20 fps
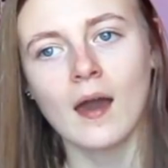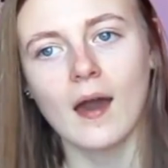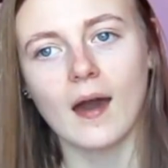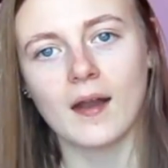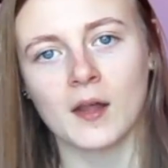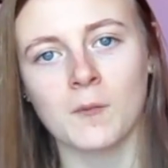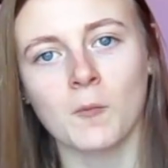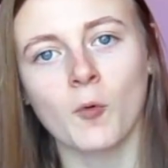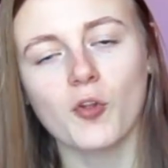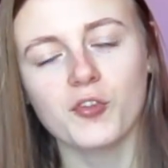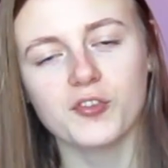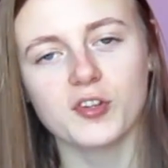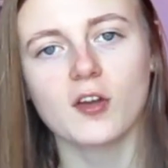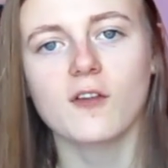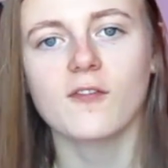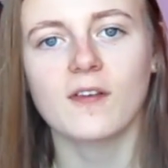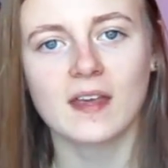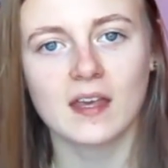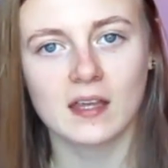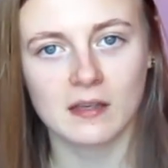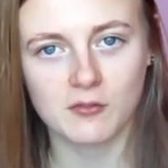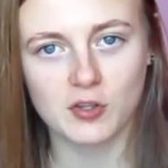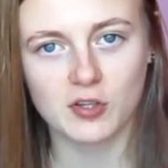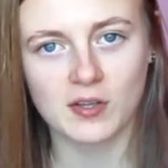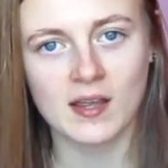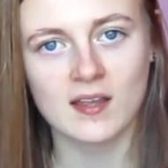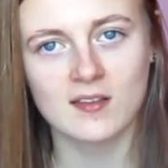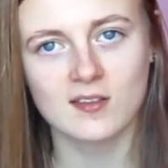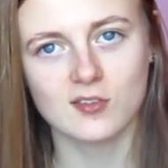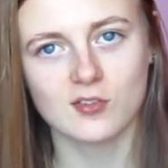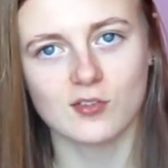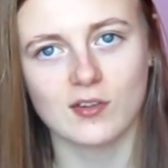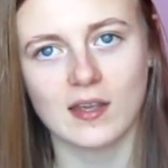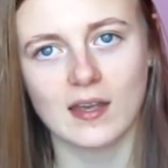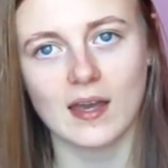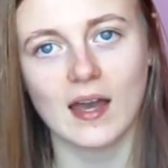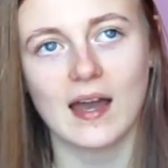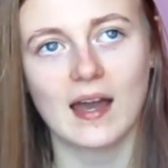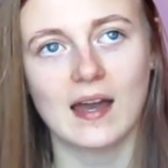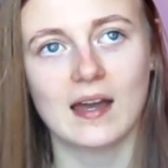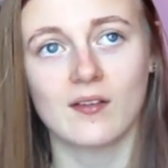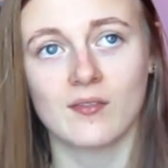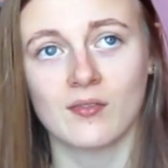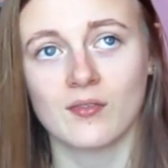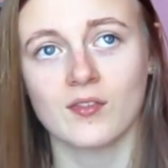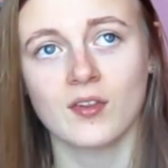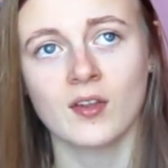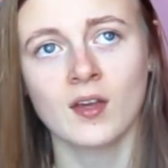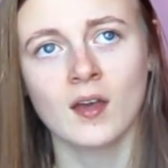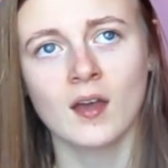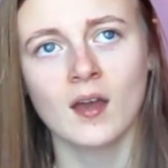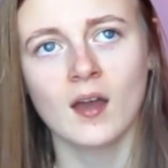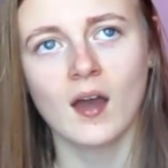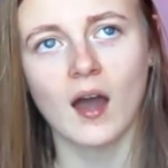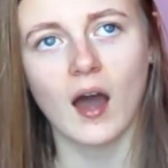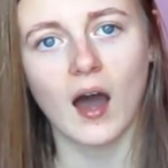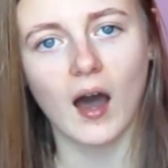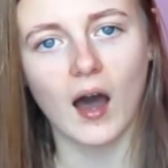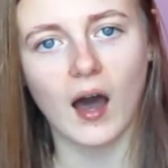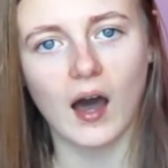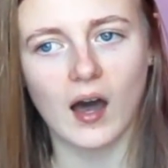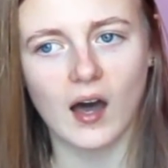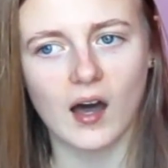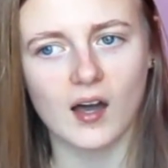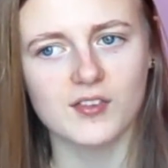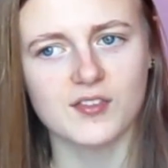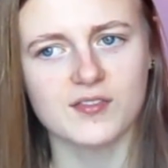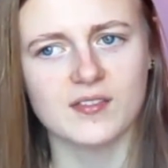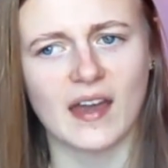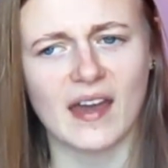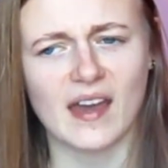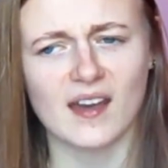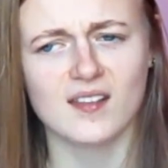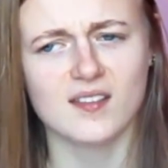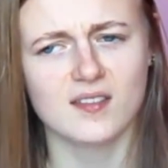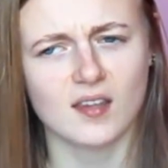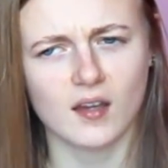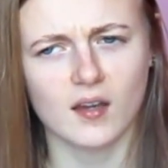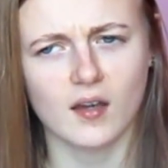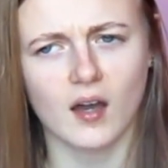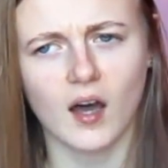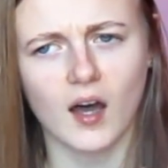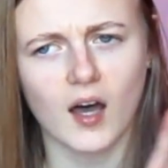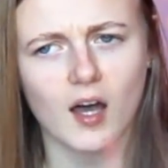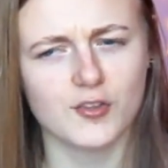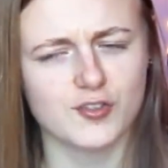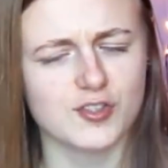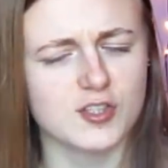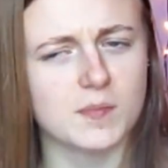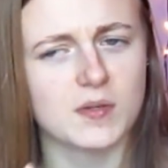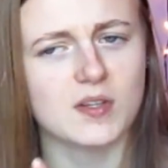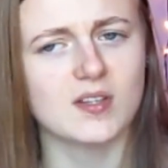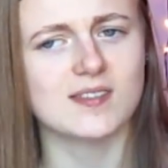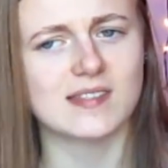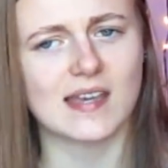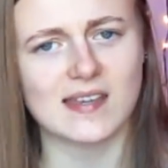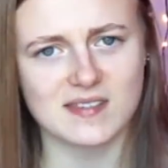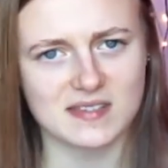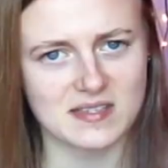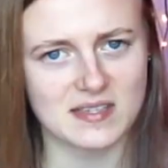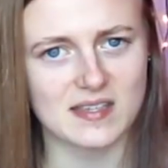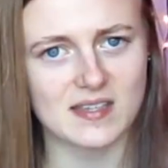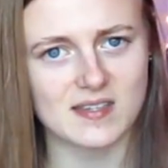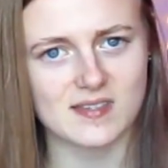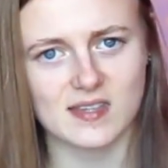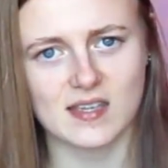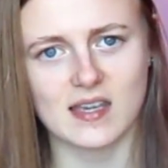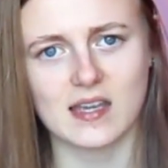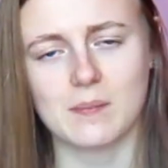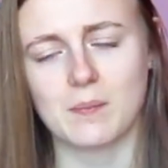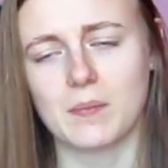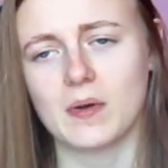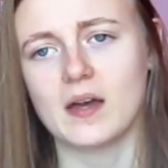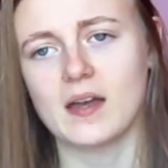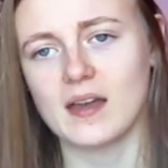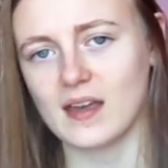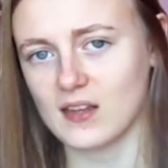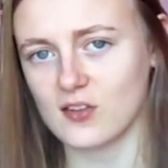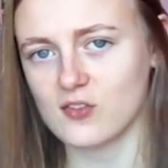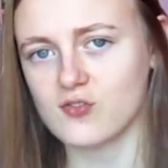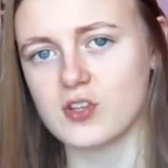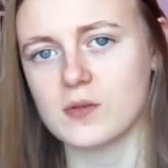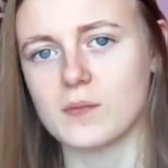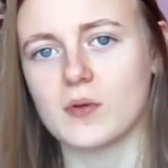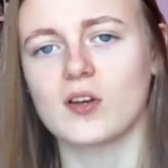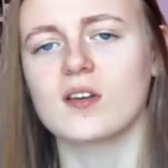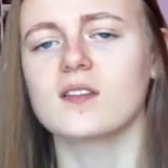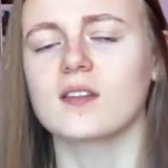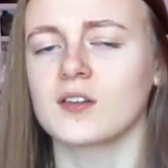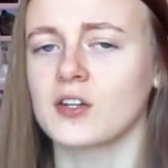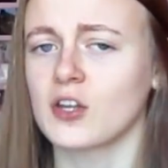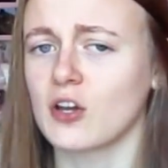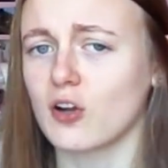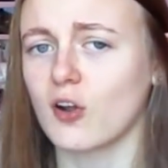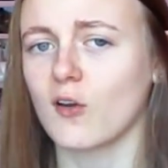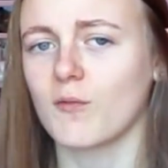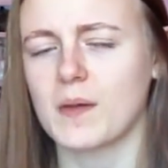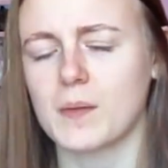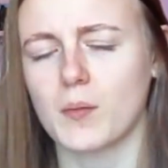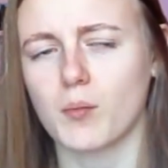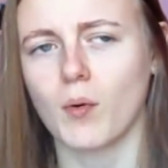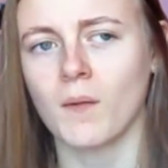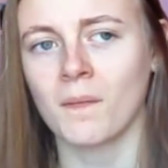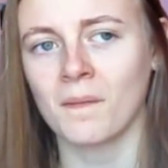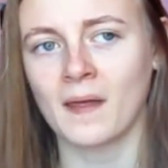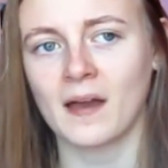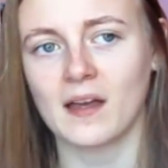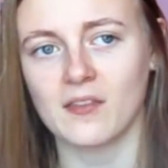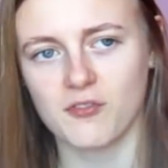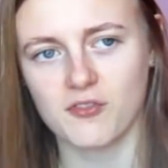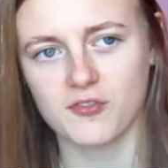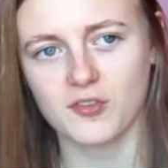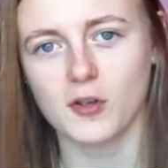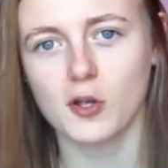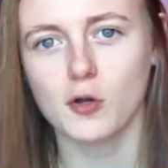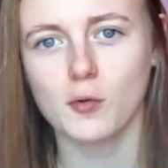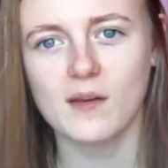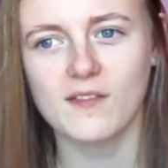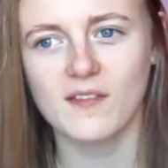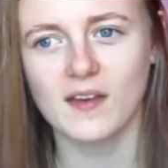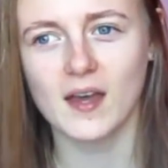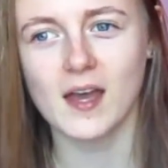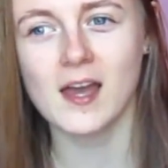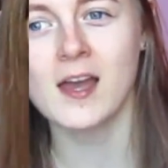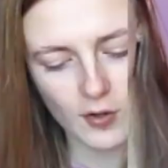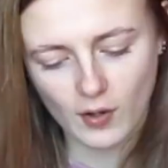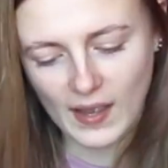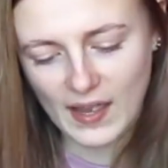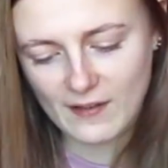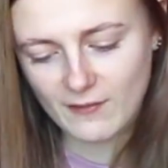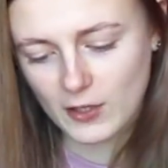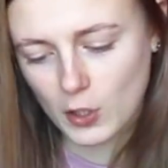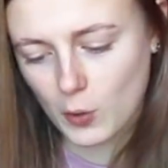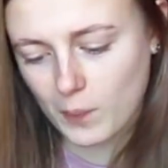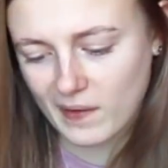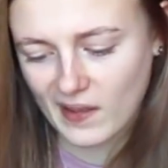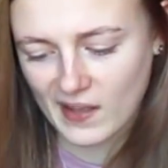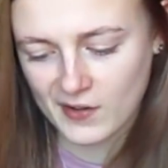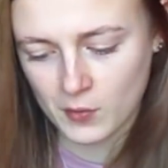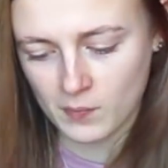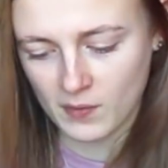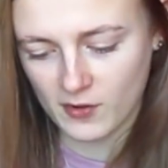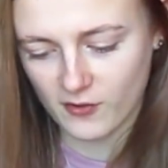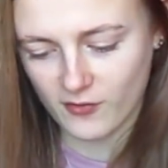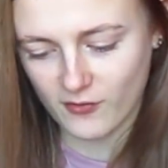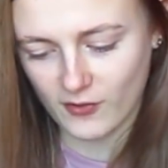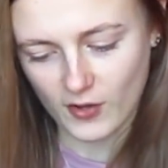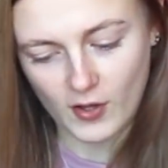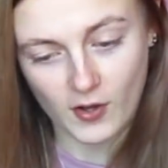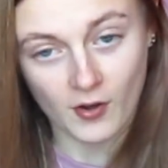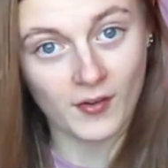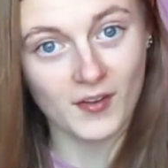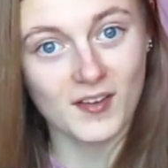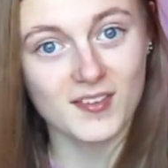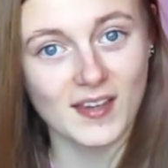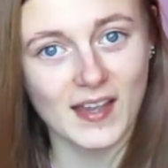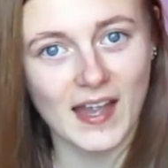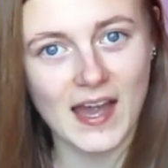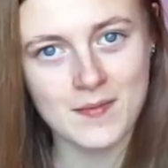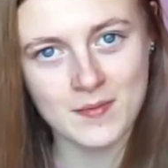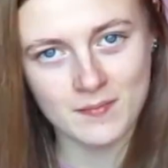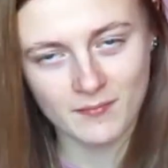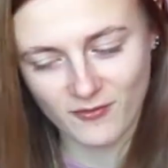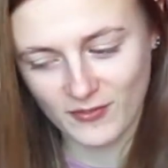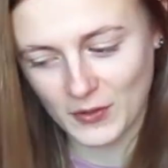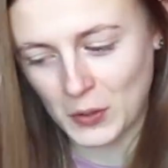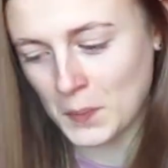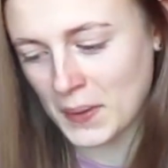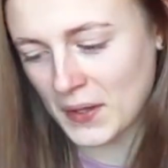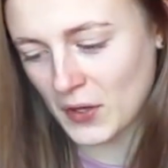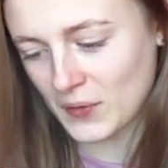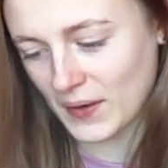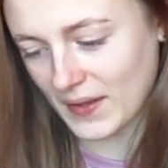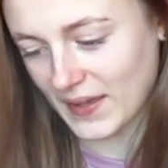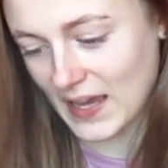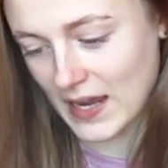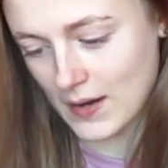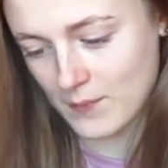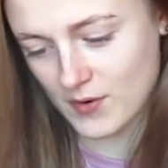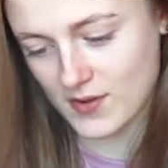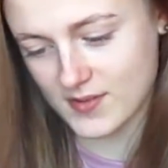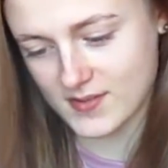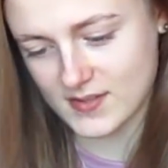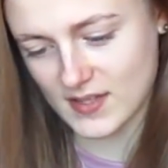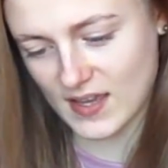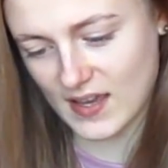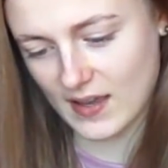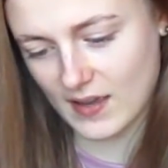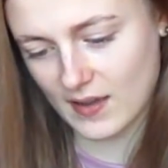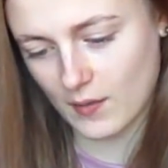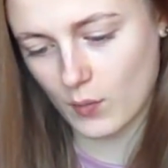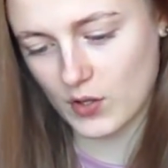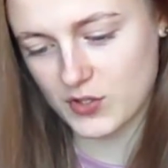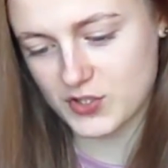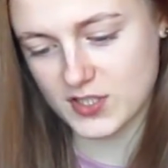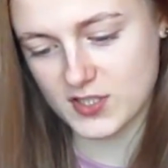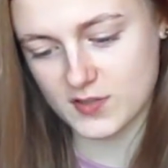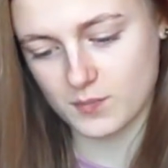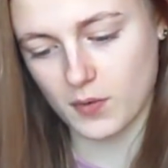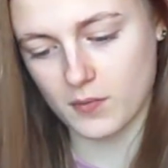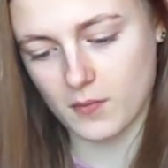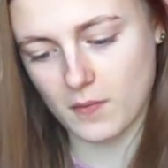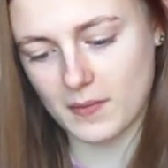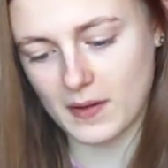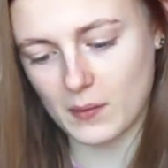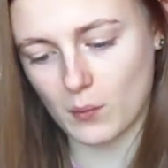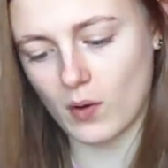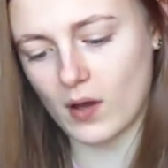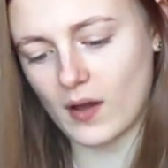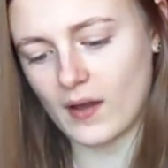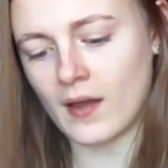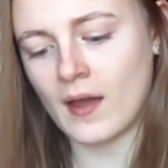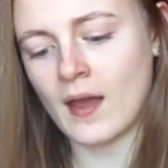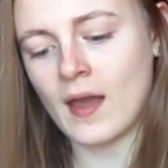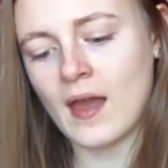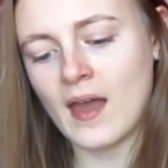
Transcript: And I'm also thinking of doing history and art next. Art just because that's easy, but history because I know a lot of people want that and struggle with it. But I have a little plan on my phone because I am filming on a camera today, which is probably why